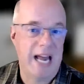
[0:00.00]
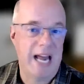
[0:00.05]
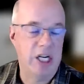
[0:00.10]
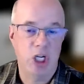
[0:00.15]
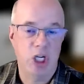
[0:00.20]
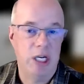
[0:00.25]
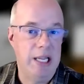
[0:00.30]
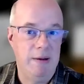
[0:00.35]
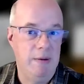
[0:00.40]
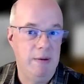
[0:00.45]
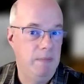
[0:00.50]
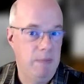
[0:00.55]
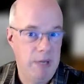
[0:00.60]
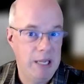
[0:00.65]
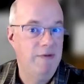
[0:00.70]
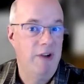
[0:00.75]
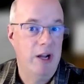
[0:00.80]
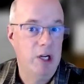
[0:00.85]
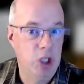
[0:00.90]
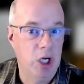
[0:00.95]
actually
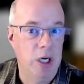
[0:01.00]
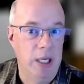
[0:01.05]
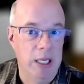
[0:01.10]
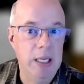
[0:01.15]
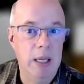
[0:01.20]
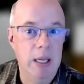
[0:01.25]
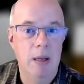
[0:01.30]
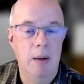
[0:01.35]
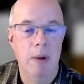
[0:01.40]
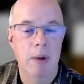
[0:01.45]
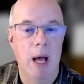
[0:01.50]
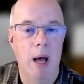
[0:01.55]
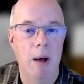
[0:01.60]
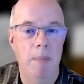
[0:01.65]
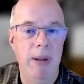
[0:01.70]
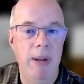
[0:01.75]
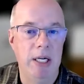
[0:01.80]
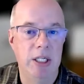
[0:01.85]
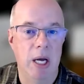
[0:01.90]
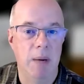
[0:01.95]
eventually
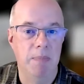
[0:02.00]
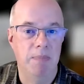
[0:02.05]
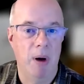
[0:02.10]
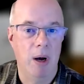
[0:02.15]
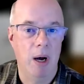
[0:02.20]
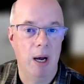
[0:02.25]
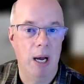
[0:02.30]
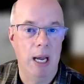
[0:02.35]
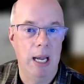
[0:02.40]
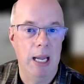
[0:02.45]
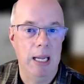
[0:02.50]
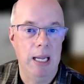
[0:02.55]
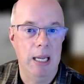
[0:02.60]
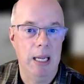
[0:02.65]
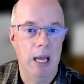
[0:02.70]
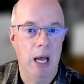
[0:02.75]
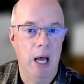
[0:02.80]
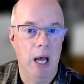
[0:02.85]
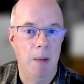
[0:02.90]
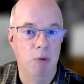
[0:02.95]
picked up by
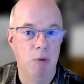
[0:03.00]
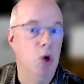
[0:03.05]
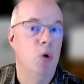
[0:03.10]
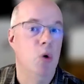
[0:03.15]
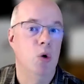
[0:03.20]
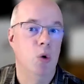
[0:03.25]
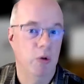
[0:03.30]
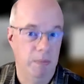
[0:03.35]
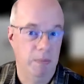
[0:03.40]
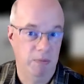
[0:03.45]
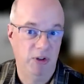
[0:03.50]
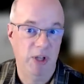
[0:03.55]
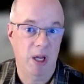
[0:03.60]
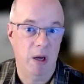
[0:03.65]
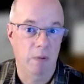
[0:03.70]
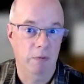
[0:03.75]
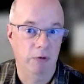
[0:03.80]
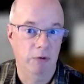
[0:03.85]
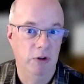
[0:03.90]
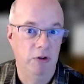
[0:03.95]
Google
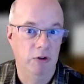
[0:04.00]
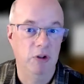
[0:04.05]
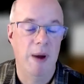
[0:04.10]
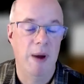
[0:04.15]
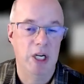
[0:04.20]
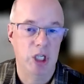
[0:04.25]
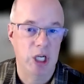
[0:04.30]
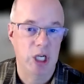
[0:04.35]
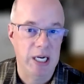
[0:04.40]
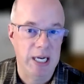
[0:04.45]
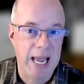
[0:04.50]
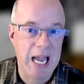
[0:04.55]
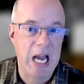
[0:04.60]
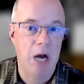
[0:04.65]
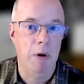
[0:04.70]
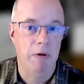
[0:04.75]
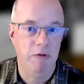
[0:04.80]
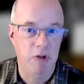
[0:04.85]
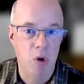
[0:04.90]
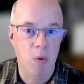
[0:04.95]
themselves. So actually
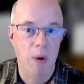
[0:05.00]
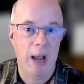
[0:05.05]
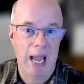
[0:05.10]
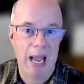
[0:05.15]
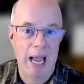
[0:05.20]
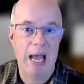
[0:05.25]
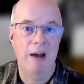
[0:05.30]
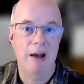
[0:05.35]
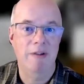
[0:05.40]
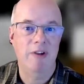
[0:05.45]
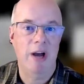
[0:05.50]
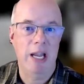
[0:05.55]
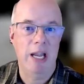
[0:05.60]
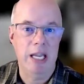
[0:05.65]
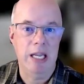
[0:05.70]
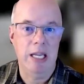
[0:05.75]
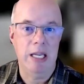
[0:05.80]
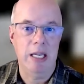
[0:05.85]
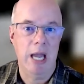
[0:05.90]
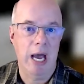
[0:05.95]
now, if you have
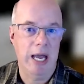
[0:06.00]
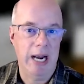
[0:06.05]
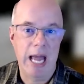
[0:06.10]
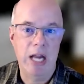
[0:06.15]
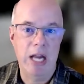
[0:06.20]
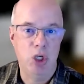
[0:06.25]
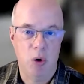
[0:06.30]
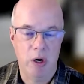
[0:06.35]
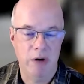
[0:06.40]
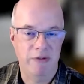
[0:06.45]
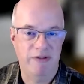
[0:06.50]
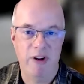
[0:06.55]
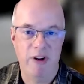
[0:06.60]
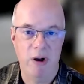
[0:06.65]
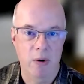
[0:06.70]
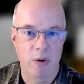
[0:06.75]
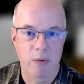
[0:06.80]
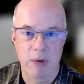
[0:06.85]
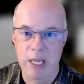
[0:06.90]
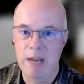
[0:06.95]
an Android
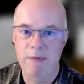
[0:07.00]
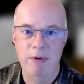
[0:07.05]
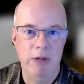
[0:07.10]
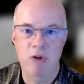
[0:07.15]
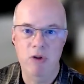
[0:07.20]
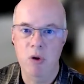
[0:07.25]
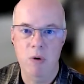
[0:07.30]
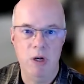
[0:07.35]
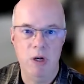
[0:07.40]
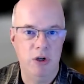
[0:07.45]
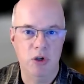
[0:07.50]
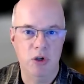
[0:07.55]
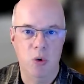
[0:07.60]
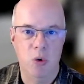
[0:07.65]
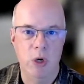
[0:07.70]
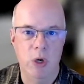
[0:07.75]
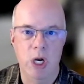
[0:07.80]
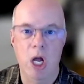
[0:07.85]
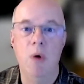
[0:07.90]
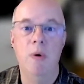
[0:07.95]
phone, even if you
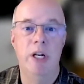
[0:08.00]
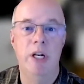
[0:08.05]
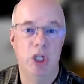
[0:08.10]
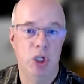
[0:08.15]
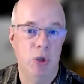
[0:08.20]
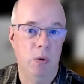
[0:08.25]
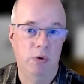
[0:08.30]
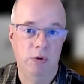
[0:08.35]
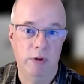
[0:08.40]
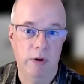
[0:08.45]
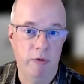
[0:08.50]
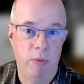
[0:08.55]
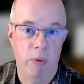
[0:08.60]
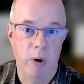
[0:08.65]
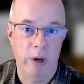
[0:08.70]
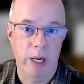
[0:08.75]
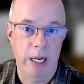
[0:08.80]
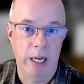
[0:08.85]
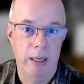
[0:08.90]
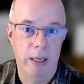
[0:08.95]
install no additional
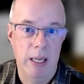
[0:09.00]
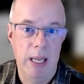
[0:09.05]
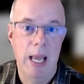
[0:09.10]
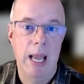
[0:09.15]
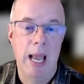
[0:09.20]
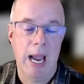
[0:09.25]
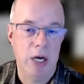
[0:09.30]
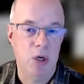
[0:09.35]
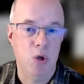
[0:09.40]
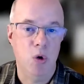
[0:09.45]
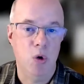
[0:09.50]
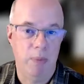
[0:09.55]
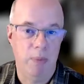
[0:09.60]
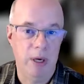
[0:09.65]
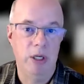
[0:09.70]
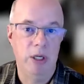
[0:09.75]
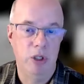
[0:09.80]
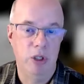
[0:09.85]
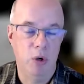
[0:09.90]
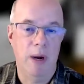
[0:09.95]
software on it and you
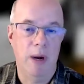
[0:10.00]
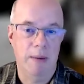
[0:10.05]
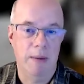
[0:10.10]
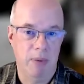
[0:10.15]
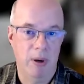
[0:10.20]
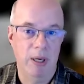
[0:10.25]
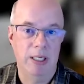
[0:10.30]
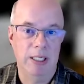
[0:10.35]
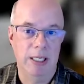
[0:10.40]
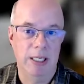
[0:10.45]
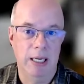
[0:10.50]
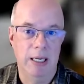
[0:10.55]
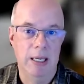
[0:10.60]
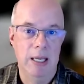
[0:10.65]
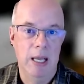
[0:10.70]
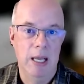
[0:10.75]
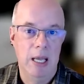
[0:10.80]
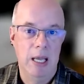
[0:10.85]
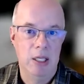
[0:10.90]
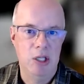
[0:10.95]
print to a printer,
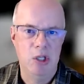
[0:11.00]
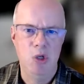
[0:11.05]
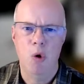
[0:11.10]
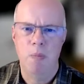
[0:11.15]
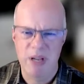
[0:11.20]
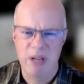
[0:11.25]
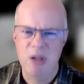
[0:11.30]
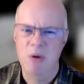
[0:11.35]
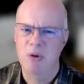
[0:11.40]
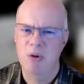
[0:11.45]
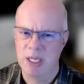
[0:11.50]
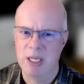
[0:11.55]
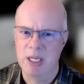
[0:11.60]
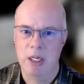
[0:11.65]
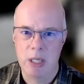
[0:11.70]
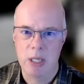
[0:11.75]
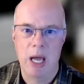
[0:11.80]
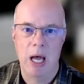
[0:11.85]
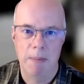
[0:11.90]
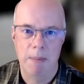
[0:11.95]
you'll be using
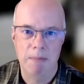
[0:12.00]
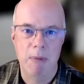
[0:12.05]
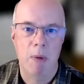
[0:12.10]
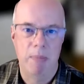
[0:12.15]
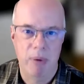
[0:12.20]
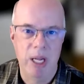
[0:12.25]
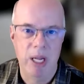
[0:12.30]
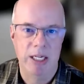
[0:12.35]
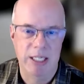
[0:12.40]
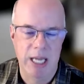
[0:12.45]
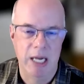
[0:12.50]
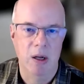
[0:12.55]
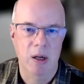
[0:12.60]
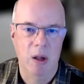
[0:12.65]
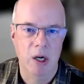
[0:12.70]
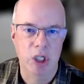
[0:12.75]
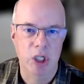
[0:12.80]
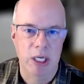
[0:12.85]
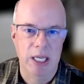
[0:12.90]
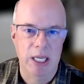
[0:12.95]
Mopria
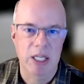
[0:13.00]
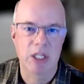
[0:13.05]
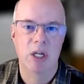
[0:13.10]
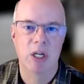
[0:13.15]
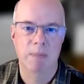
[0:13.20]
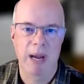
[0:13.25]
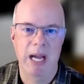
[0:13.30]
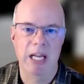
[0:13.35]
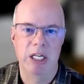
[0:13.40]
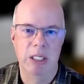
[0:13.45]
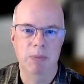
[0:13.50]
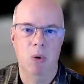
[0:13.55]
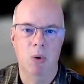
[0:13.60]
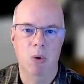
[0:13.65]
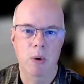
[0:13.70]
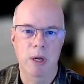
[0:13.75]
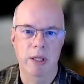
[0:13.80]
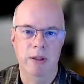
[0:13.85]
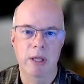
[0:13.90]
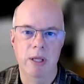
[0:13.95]
technology. It's compatible
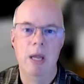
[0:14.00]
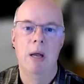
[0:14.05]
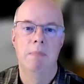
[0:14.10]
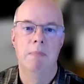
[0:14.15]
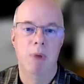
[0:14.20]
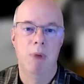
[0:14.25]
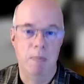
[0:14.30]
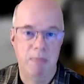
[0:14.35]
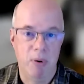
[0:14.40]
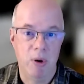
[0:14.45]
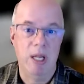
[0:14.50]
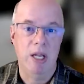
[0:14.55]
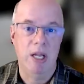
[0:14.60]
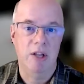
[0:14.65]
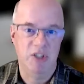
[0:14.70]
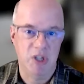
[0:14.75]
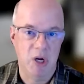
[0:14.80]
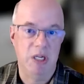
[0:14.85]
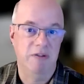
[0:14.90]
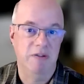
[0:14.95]
with Mopria
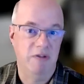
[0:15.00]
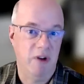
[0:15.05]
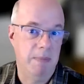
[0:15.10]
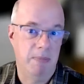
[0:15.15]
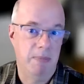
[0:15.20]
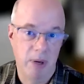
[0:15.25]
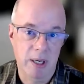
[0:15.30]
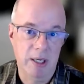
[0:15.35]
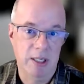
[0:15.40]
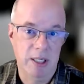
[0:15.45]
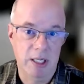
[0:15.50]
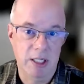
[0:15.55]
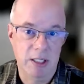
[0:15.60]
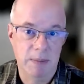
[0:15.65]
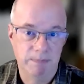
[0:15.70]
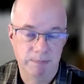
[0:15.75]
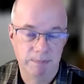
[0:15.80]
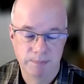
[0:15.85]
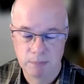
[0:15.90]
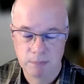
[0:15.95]
certified printers.
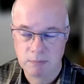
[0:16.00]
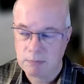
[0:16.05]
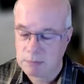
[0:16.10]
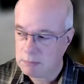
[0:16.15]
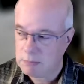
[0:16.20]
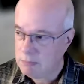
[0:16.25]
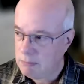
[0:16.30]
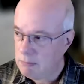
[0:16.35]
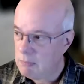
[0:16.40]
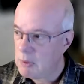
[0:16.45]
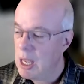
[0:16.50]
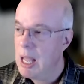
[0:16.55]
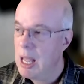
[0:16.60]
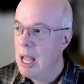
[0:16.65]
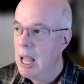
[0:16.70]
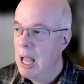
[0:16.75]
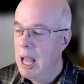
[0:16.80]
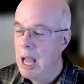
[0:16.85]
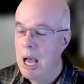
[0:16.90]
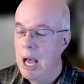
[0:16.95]

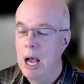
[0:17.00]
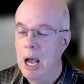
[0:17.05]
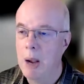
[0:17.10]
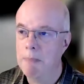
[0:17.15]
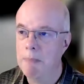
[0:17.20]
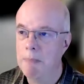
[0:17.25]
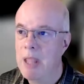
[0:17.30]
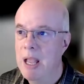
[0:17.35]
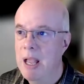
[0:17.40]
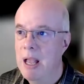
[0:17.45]
The